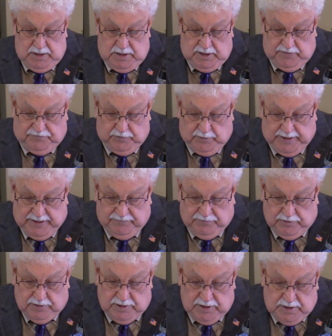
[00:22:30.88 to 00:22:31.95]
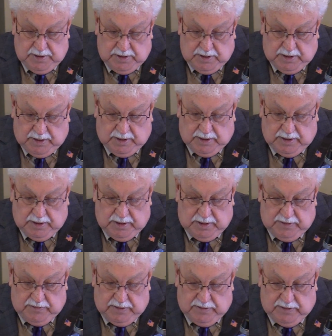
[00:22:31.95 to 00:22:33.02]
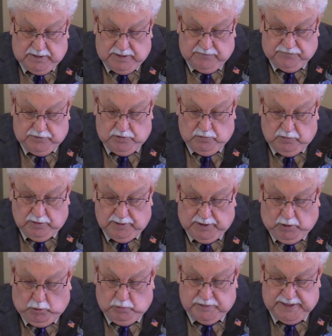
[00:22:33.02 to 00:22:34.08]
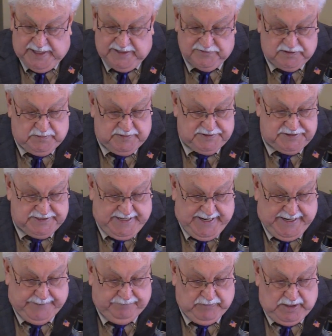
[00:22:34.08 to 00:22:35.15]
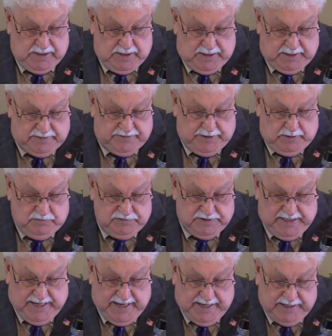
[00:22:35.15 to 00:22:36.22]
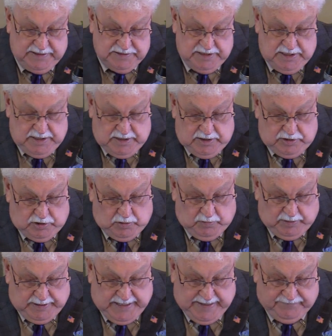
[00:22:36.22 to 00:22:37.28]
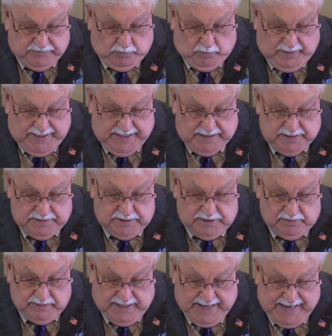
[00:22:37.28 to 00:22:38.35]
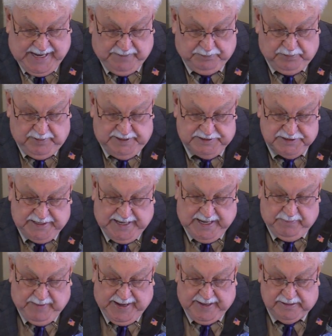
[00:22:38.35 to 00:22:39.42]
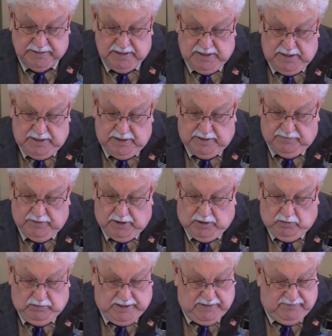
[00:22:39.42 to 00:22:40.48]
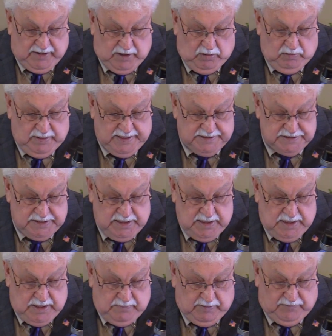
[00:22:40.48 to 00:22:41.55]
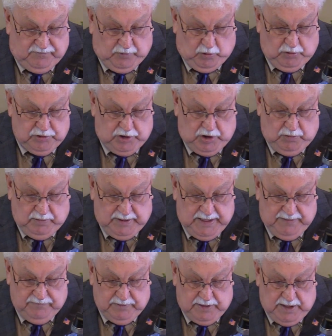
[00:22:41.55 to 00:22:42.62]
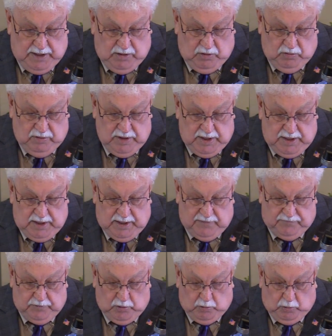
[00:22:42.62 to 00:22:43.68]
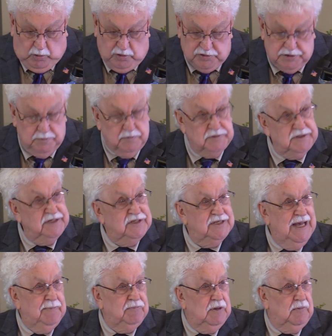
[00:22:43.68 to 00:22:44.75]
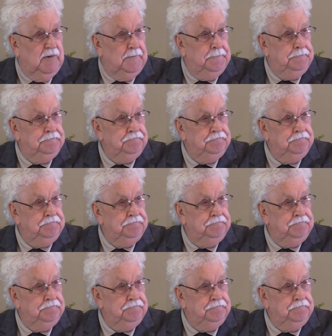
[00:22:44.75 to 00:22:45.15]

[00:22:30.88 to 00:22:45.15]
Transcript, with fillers: If you ever, uh, if you were an Old Testament saint in those days, you would have to wait until the high priest came out of the Holy of Holies before you would even know if your worship was acceptable.